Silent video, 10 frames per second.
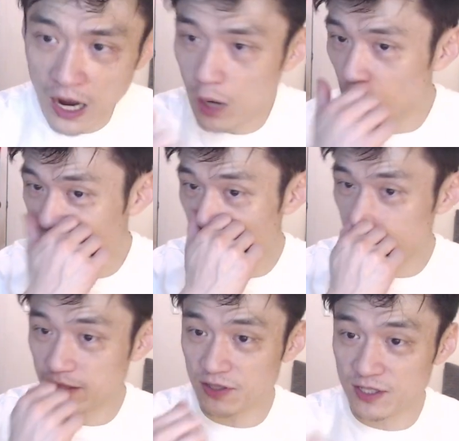With that
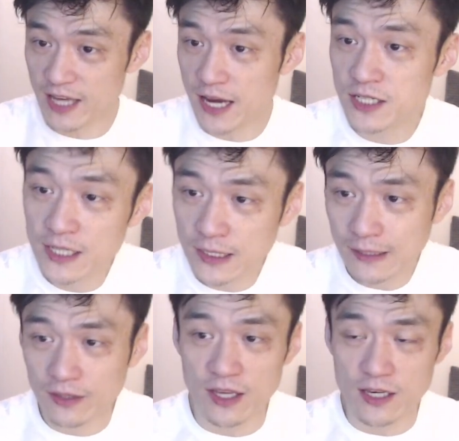being said,
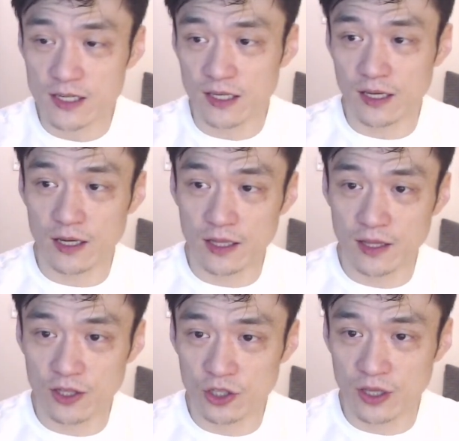there
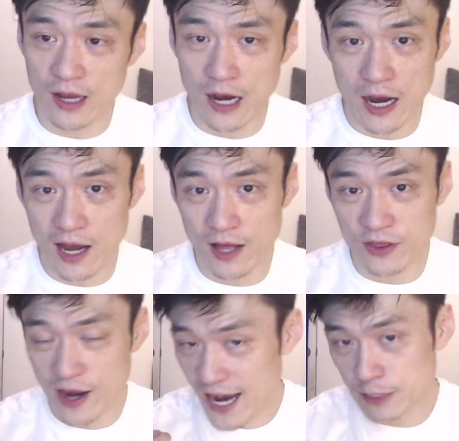
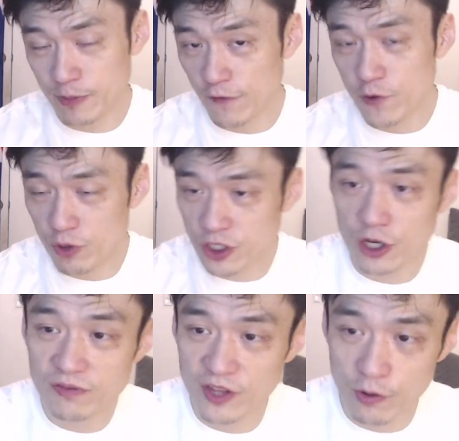has been a few
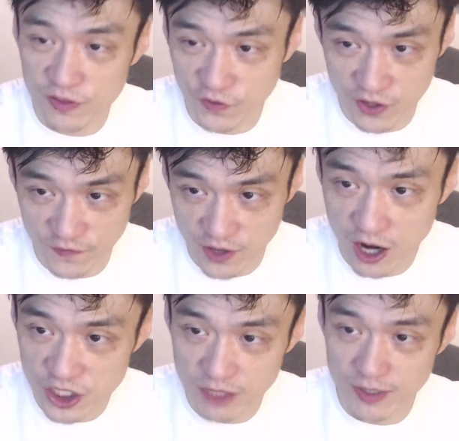returns for the
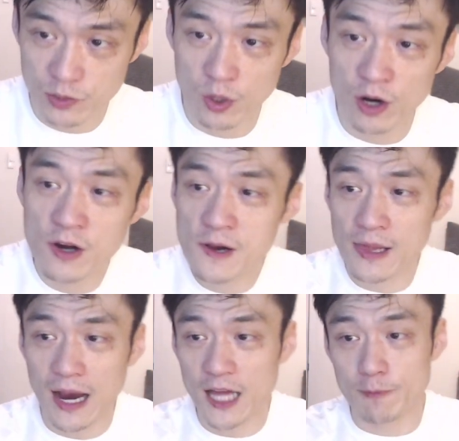Irish team as well.
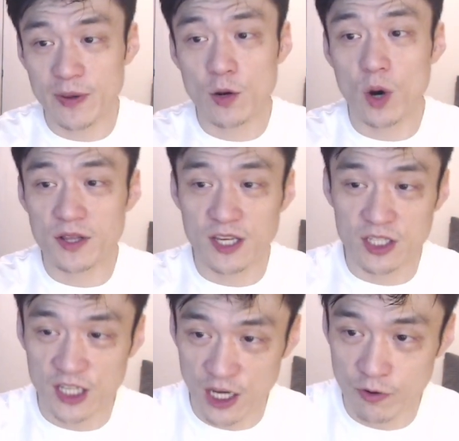The big one is
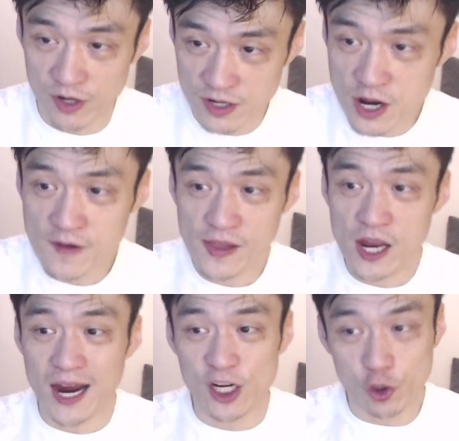Kieran
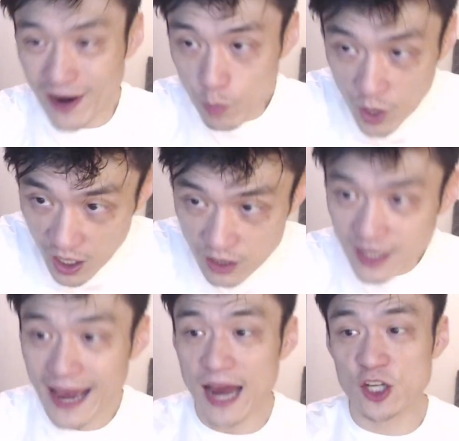Treadwell
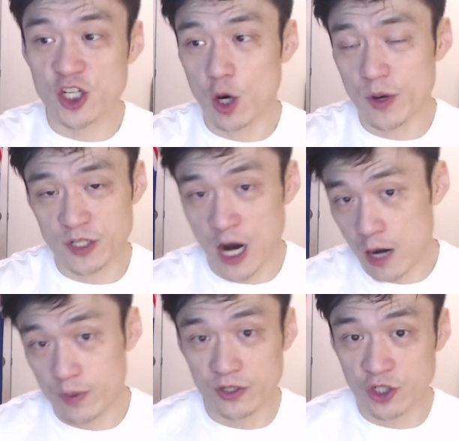and Joey
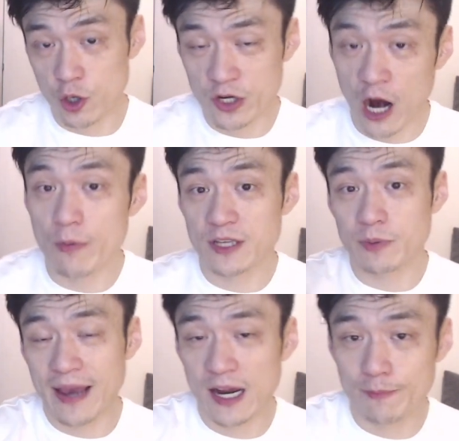Carver. So Joey Carver has
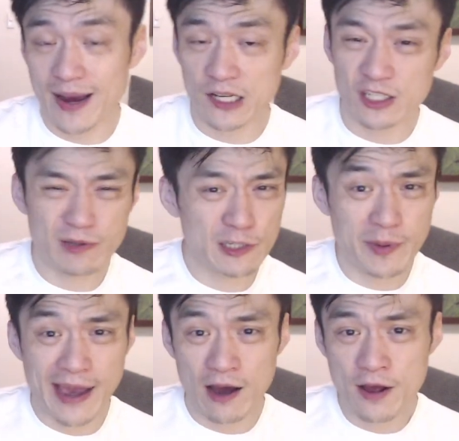been added back into he's
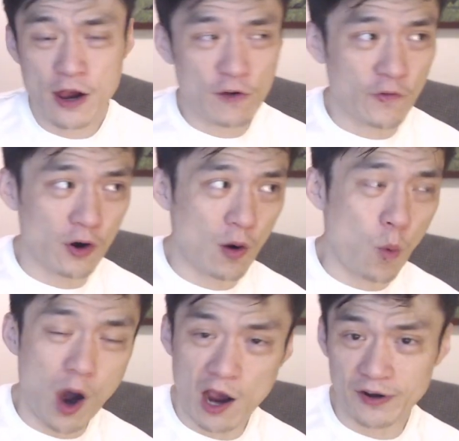been out for a
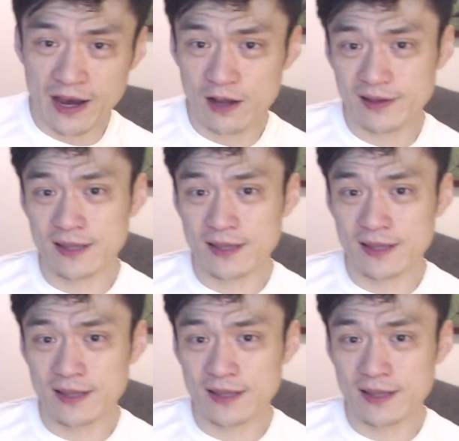while now